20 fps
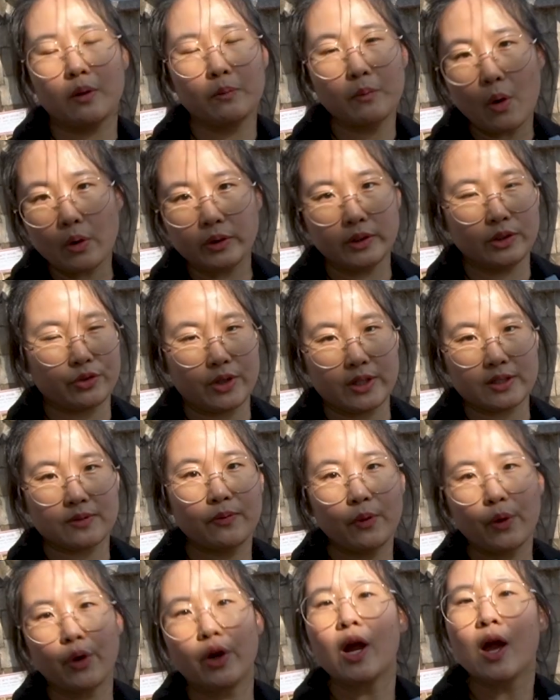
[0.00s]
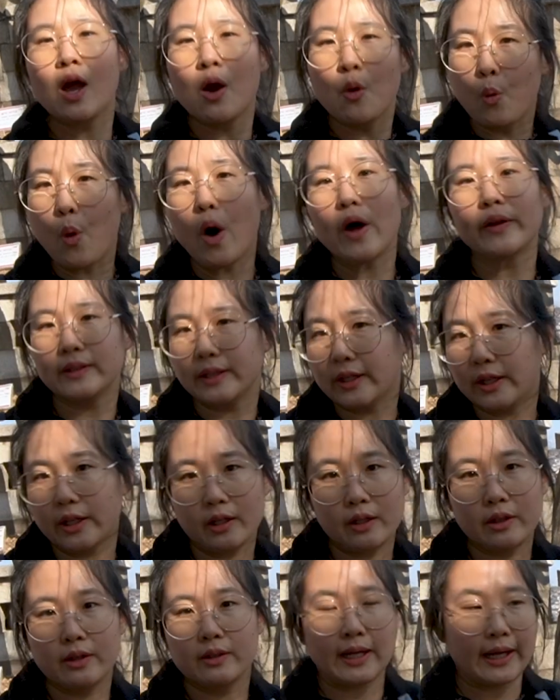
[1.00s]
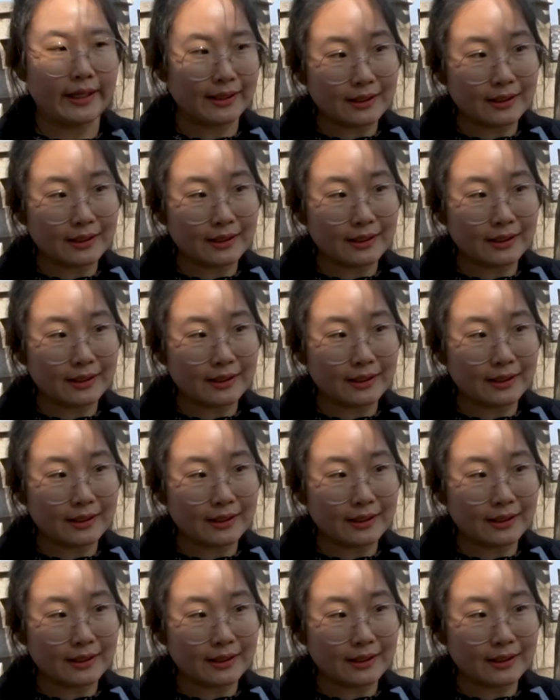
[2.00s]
a mourning dress for 1 year.